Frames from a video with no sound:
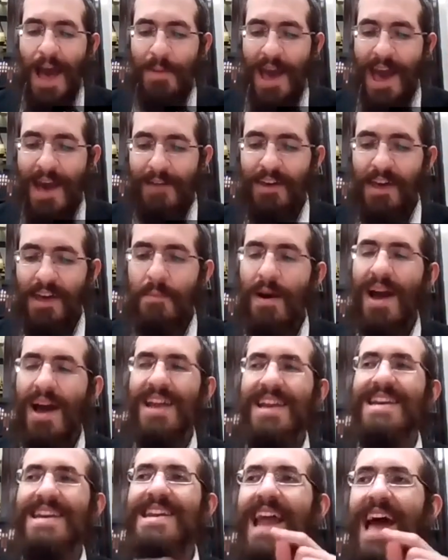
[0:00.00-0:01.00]
I'm having in
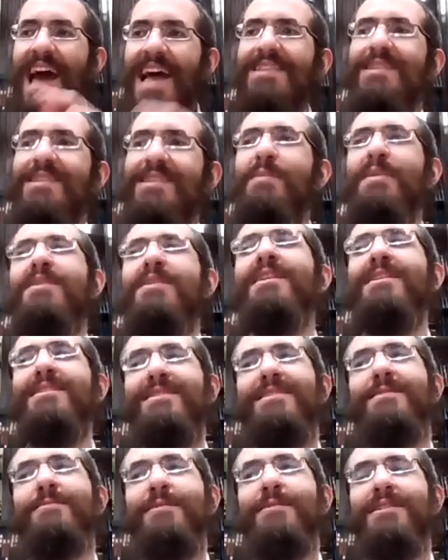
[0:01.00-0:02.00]
mind not to be
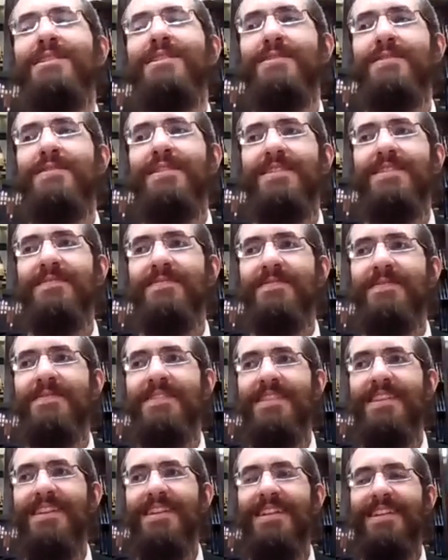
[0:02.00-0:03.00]
Yetzer with the Surah.
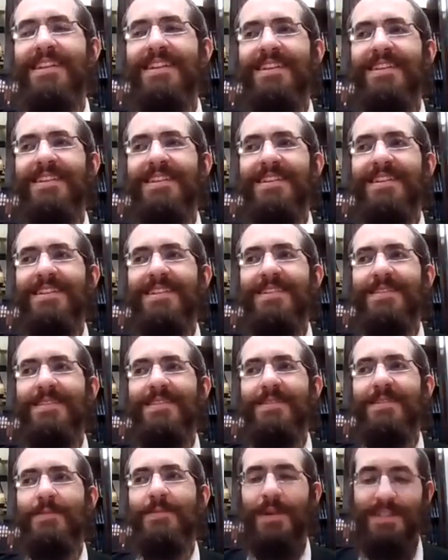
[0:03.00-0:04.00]

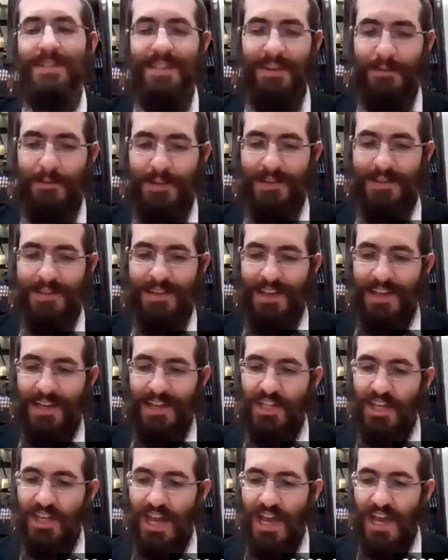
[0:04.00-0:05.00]
What's the difference?
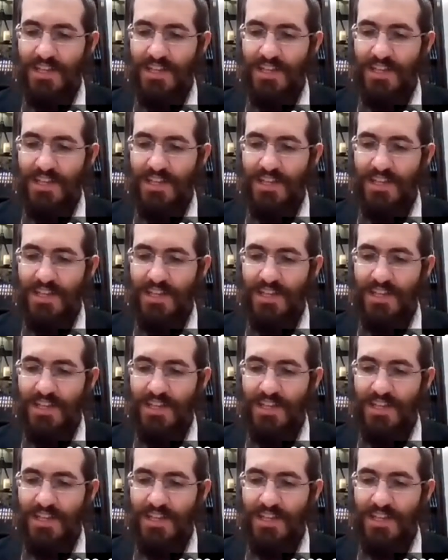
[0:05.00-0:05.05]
